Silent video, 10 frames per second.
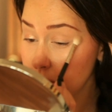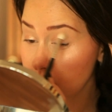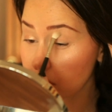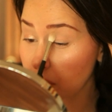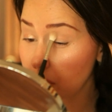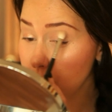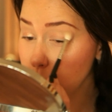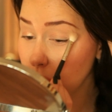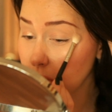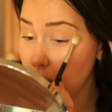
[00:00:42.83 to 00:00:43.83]
So this
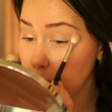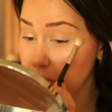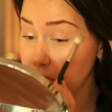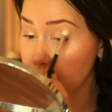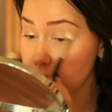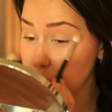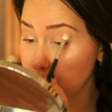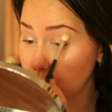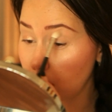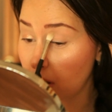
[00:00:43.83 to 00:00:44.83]
will not be
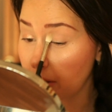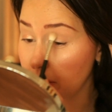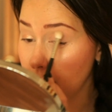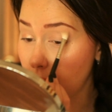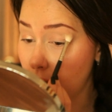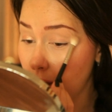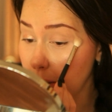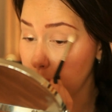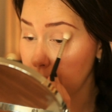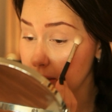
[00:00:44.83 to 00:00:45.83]
visible on the
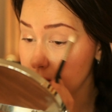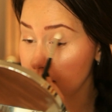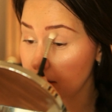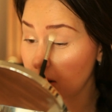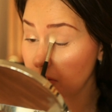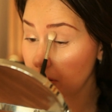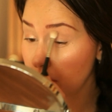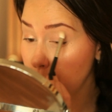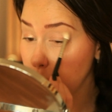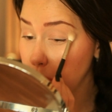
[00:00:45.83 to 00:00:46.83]
eye by itself,
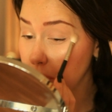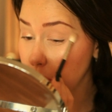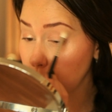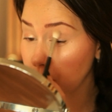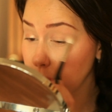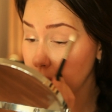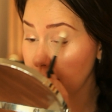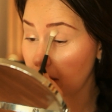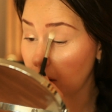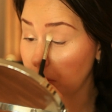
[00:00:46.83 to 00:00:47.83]
but it will really
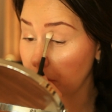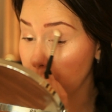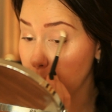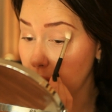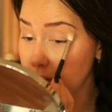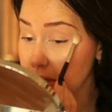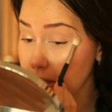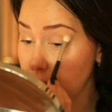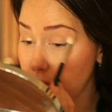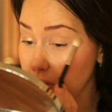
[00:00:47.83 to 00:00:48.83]
help with
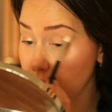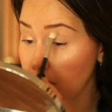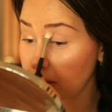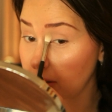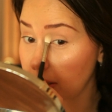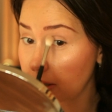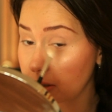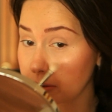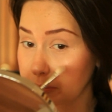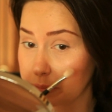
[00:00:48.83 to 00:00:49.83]
blending everything later.
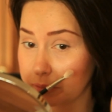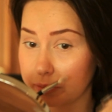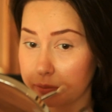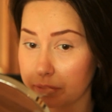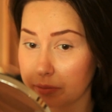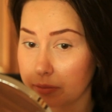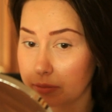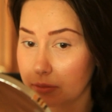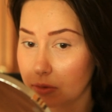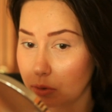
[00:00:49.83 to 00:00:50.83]

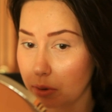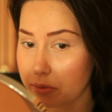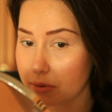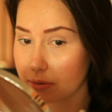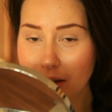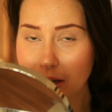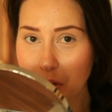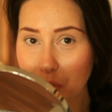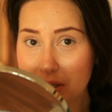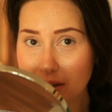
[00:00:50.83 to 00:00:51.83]
Whoops.
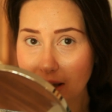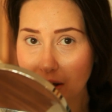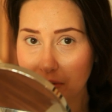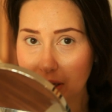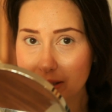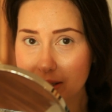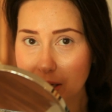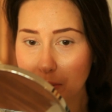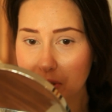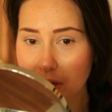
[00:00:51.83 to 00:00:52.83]
And once I have that
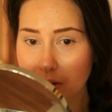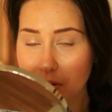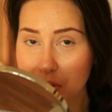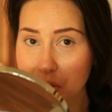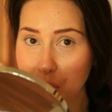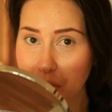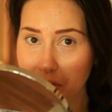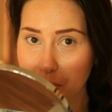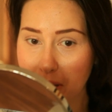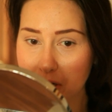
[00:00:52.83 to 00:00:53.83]
step done, this is where
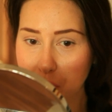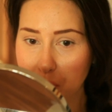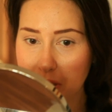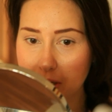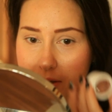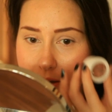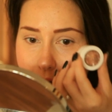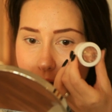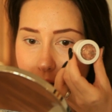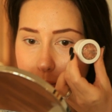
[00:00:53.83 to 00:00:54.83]
the magic begins.
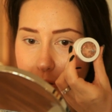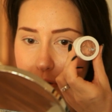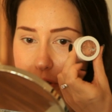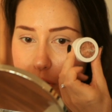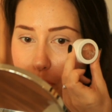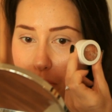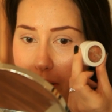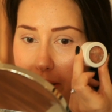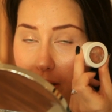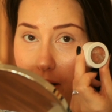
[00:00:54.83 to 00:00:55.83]
I'm going to
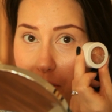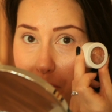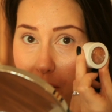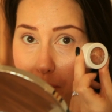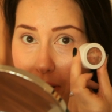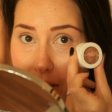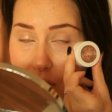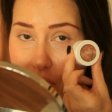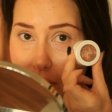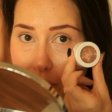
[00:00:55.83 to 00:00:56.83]
apply a ColourPop
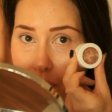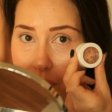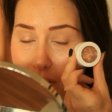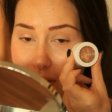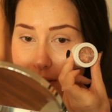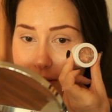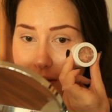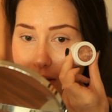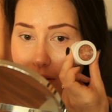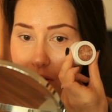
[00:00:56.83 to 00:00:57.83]
eyeshadow. This is
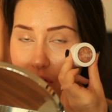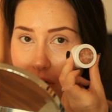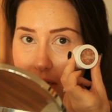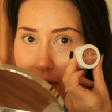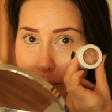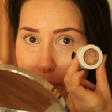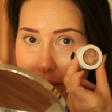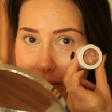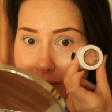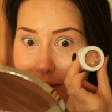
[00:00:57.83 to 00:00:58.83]
in the shade
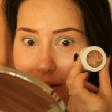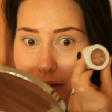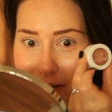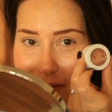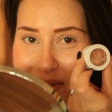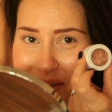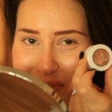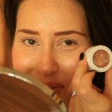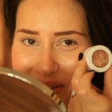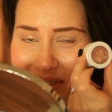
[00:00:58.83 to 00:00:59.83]
Amaze, and it is an
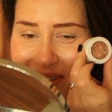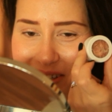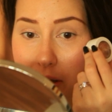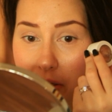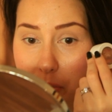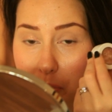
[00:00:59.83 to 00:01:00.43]
amazing shade. The